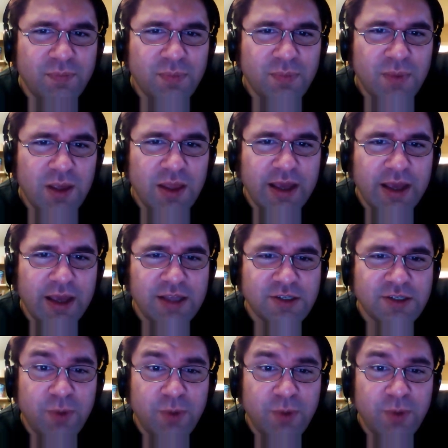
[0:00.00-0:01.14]
it's
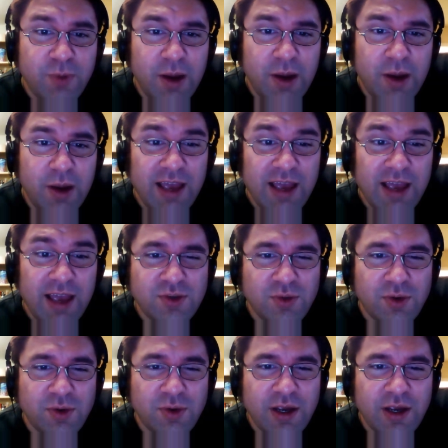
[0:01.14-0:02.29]
inspired by Cave
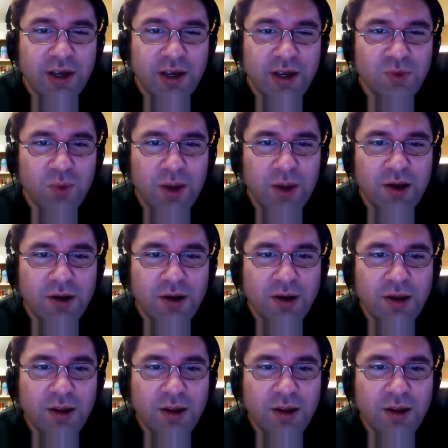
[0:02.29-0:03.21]
Story. It's weird.